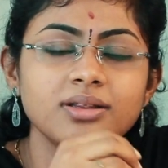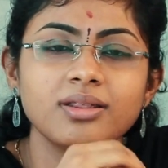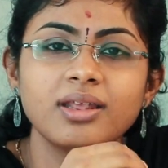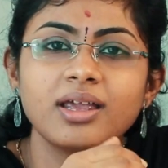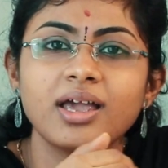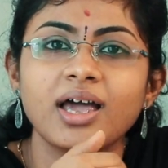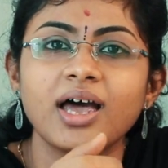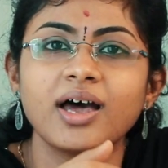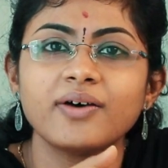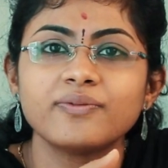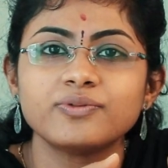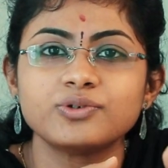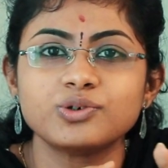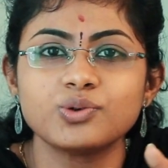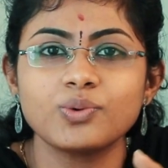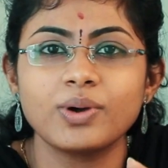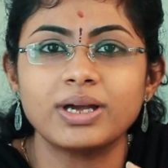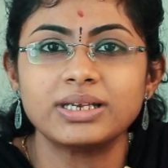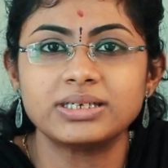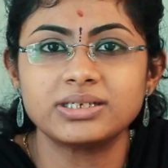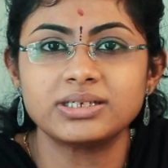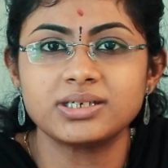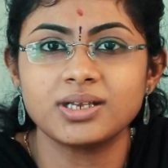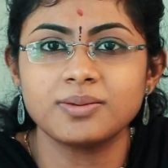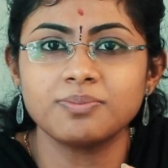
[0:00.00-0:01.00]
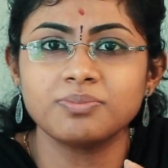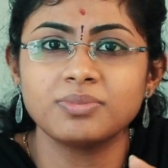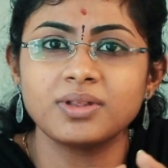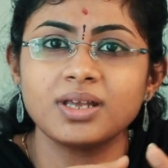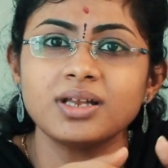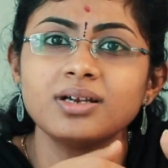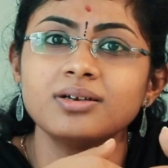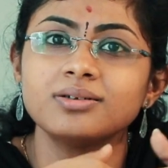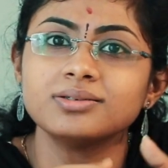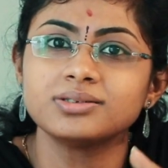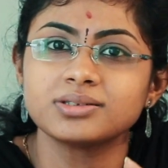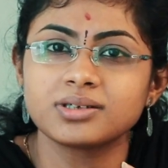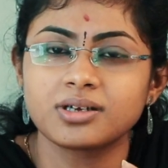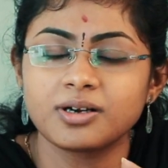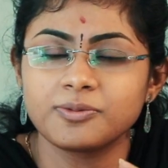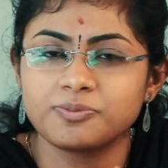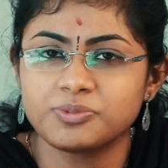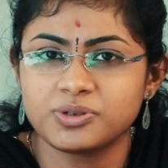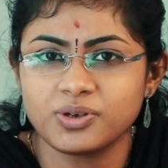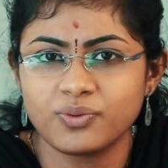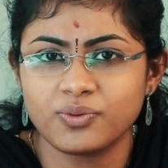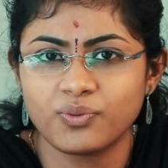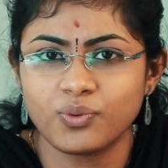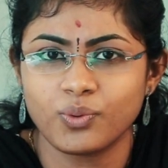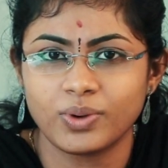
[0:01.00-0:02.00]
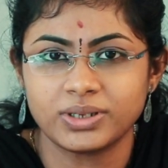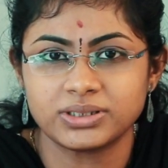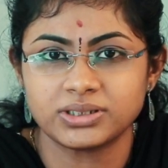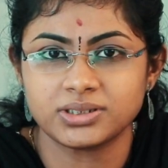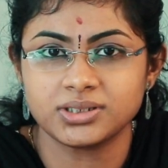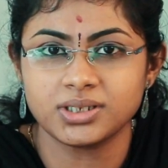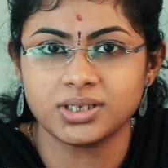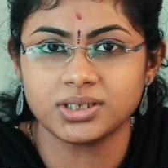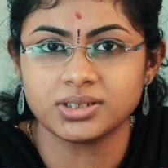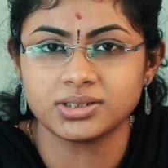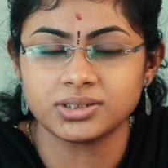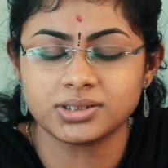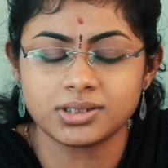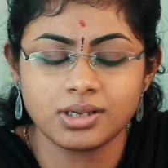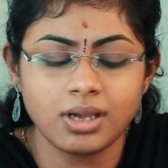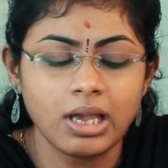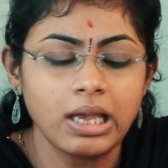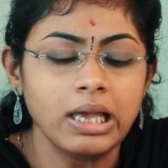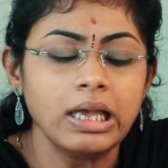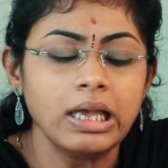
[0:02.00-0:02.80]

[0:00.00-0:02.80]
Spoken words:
they have to attempt the descriptive questions.